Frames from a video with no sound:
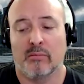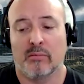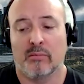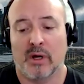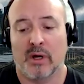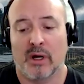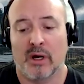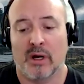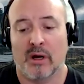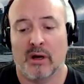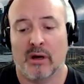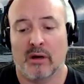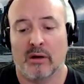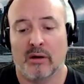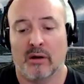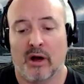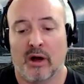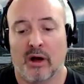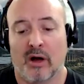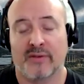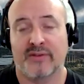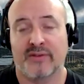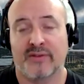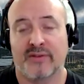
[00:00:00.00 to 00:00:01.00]
uh,
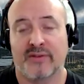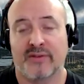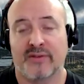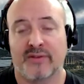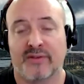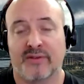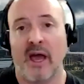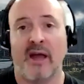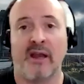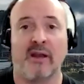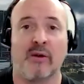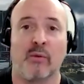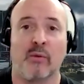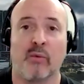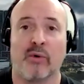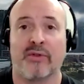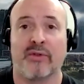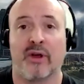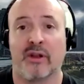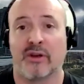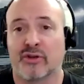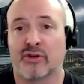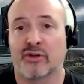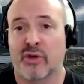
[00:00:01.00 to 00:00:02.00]
offset or added with
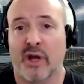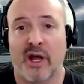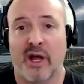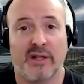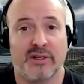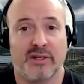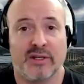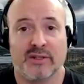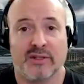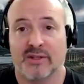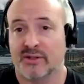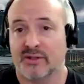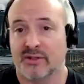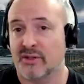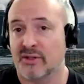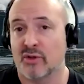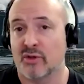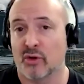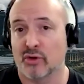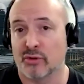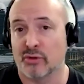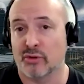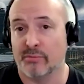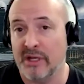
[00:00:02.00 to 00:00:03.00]
other strategies such as
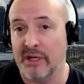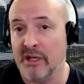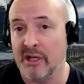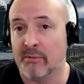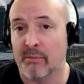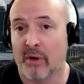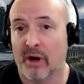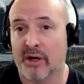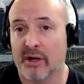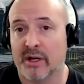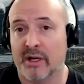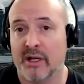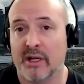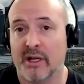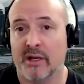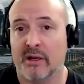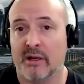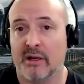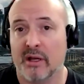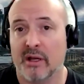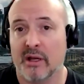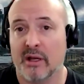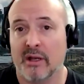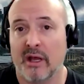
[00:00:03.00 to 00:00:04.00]
social media marketing
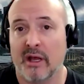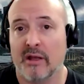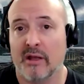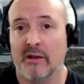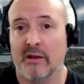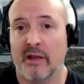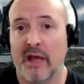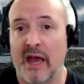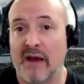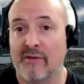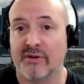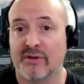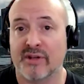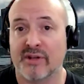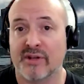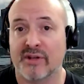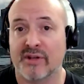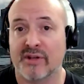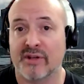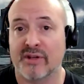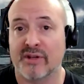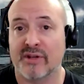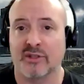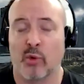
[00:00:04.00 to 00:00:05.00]
and, and
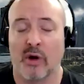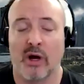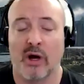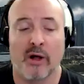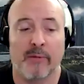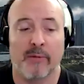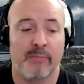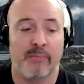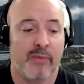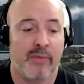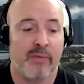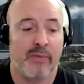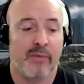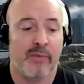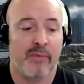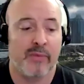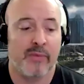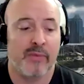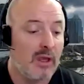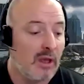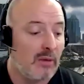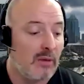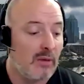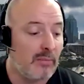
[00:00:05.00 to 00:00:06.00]
advertising as well.
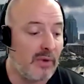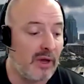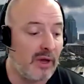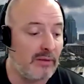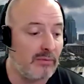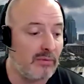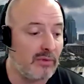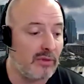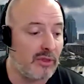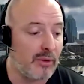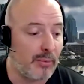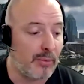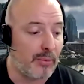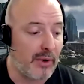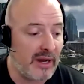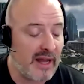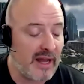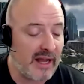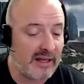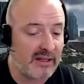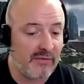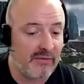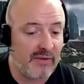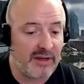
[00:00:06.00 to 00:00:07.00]
But the brand
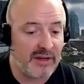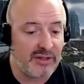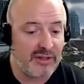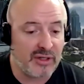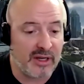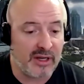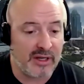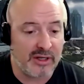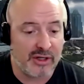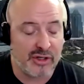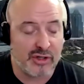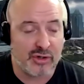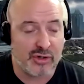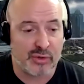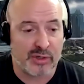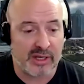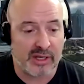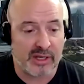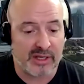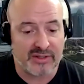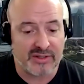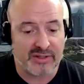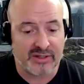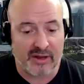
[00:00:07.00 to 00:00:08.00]
activation industry
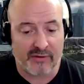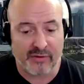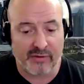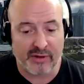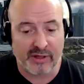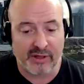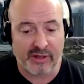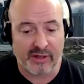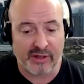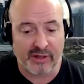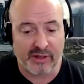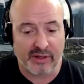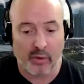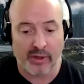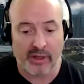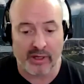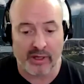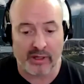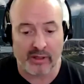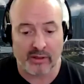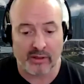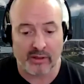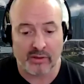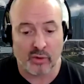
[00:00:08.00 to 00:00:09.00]
is definitely
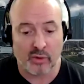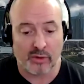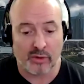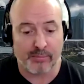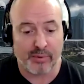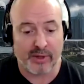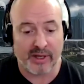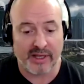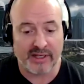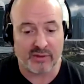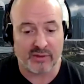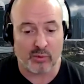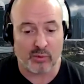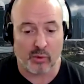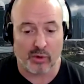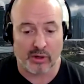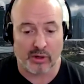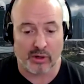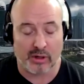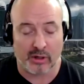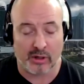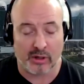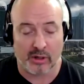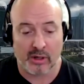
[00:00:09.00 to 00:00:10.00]
going to a place
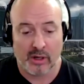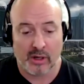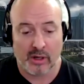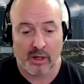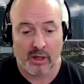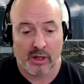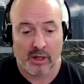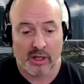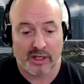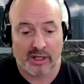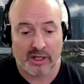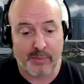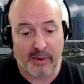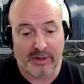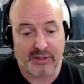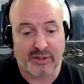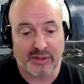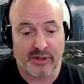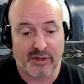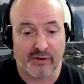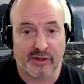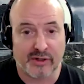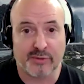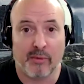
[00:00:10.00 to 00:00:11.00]
where,
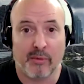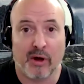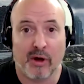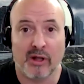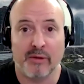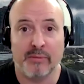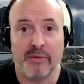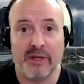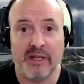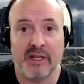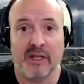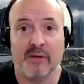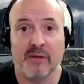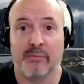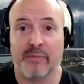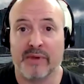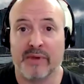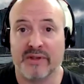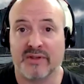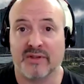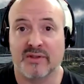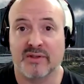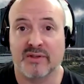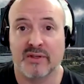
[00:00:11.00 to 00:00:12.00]
especially for small and medium
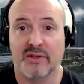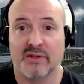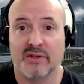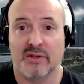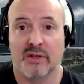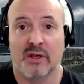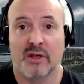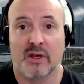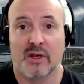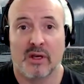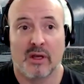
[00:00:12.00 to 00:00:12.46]
businesses,